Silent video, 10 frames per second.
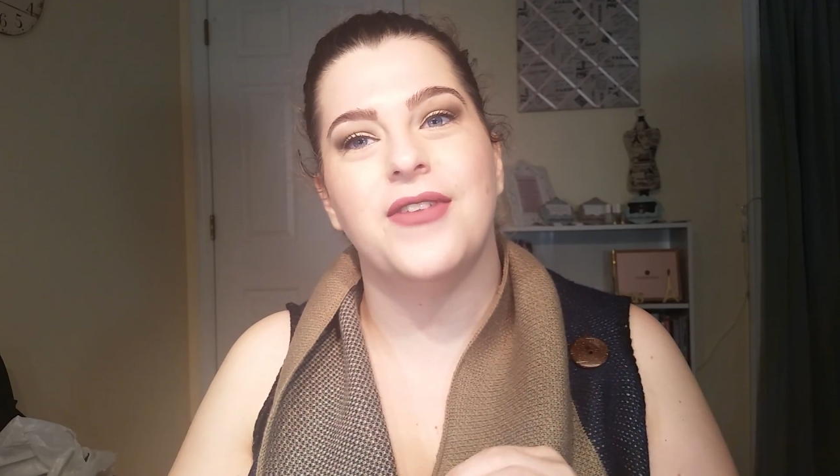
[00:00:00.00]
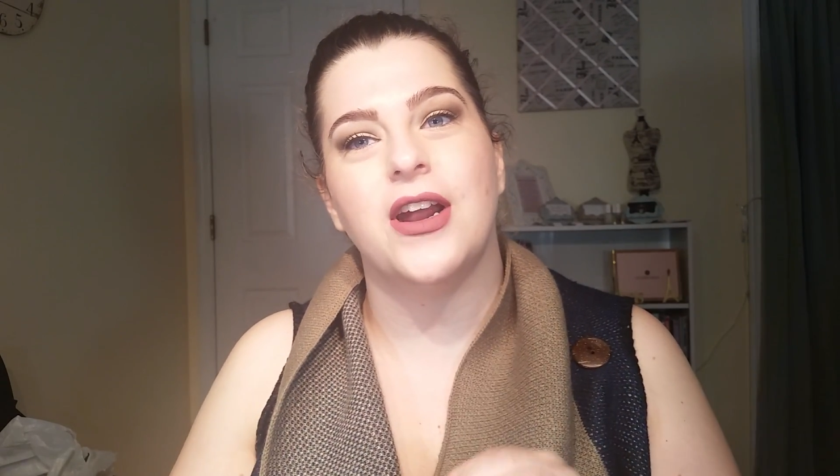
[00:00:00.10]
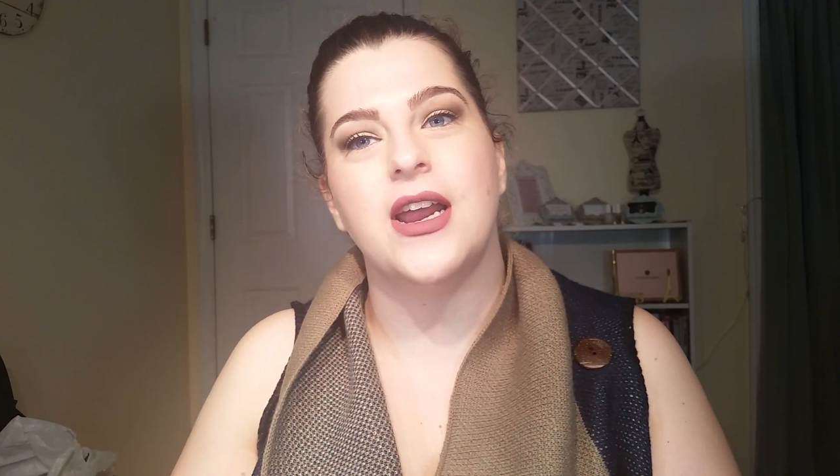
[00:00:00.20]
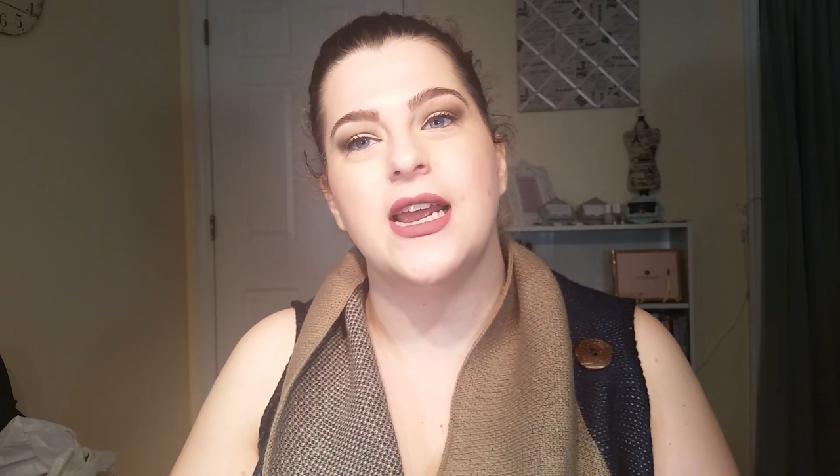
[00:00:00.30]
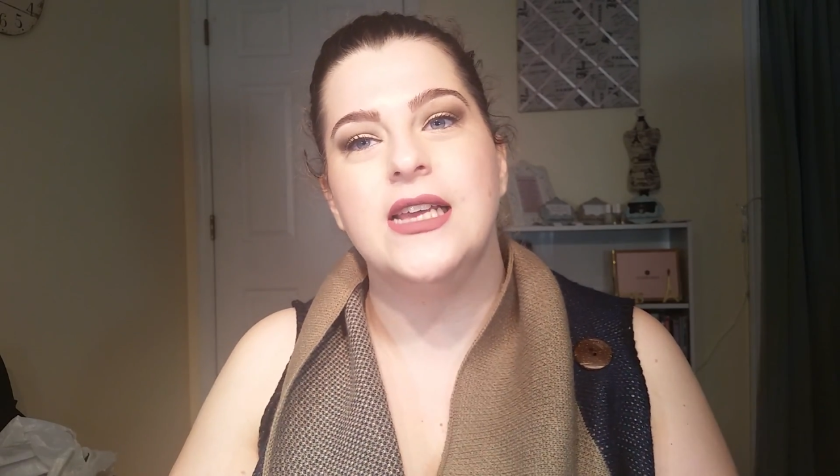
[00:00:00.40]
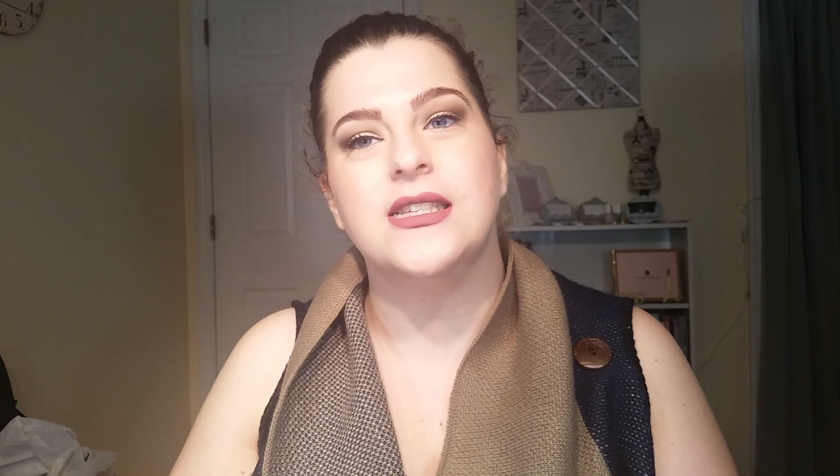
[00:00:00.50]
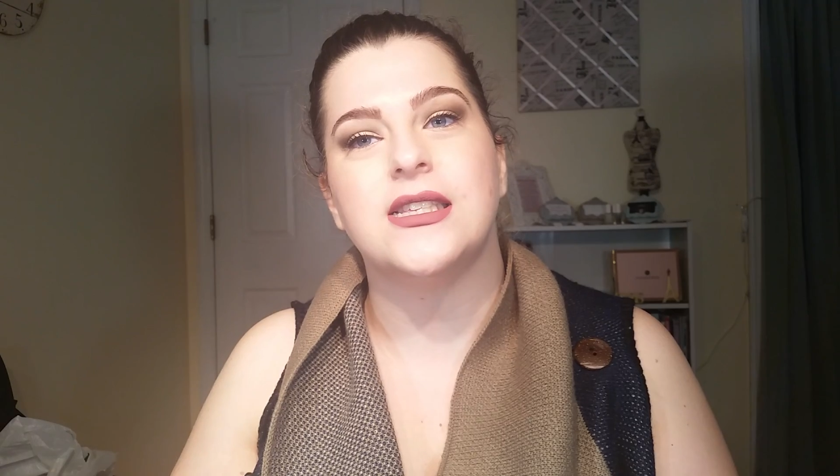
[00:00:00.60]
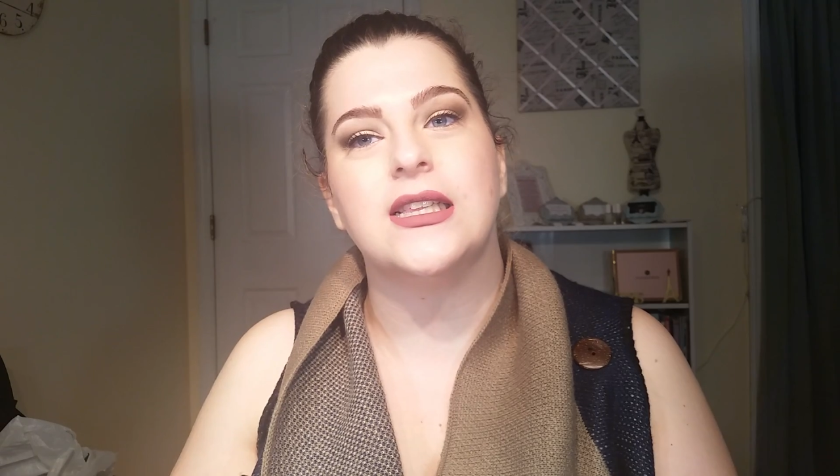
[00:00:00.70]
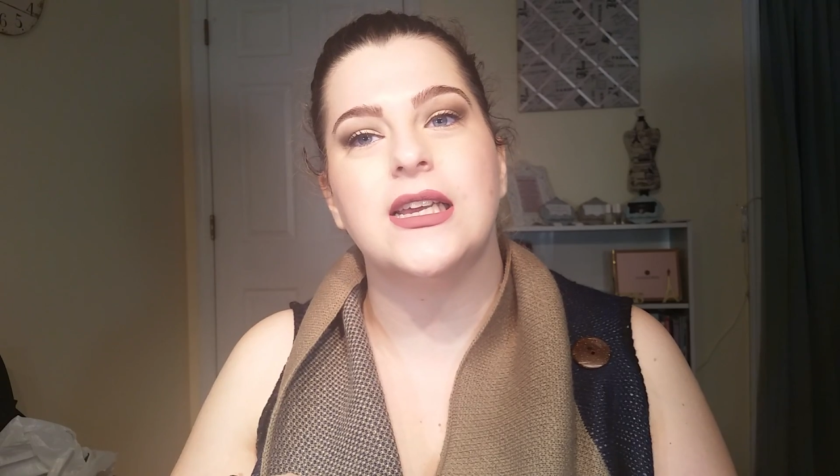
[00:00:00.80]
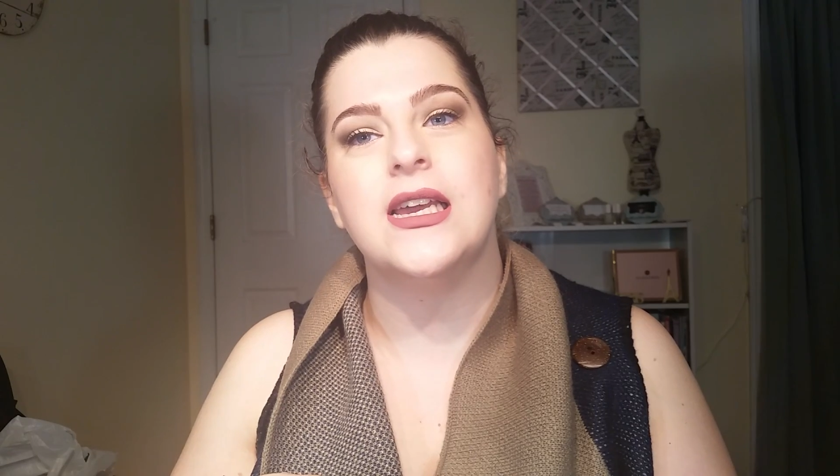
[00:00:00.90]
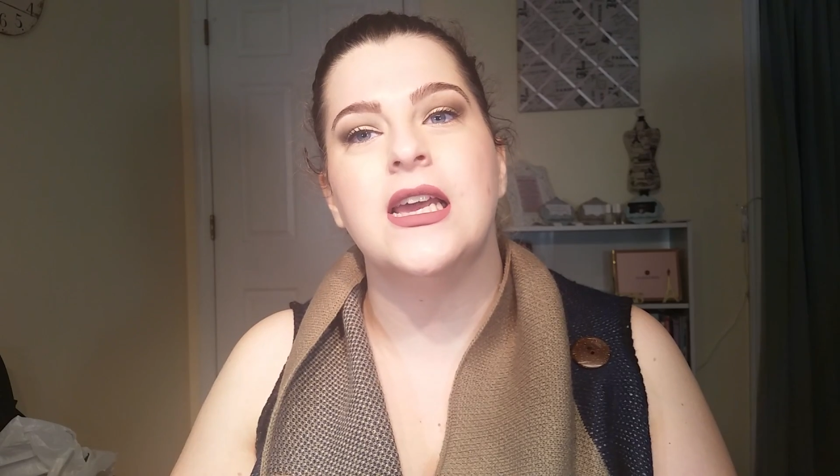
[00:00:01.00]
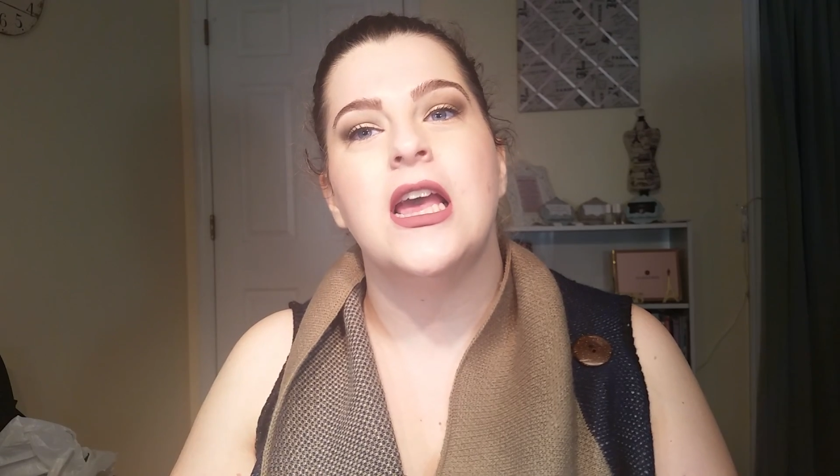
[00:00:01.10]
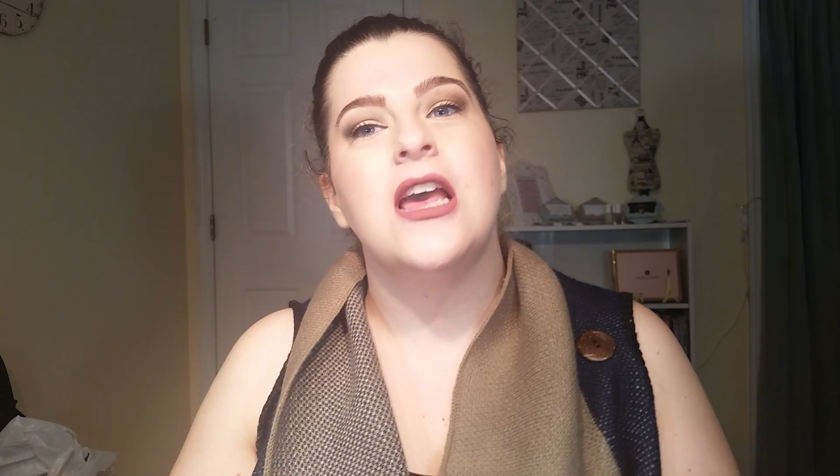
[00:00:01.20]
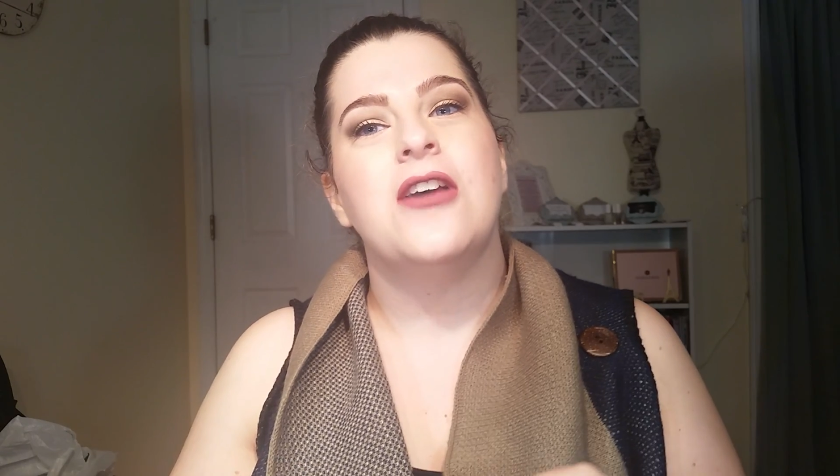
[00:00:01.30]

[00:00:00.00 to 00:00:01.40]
very easily.